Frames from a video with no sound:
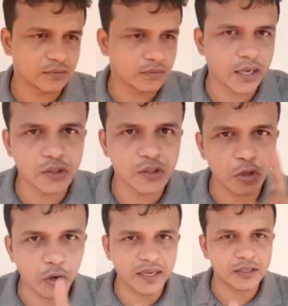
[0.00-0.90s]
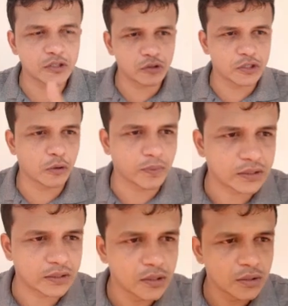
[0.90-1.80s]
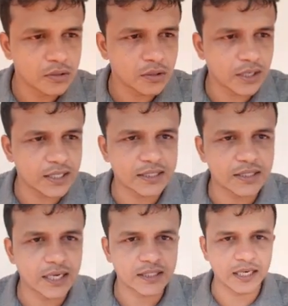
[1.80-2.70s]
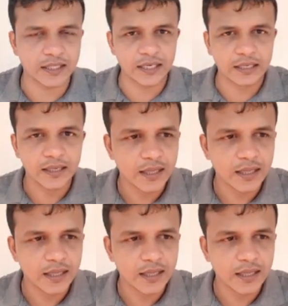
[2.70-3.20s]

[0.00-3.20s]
Okay, 0 minus to 0 plus. So let us understand that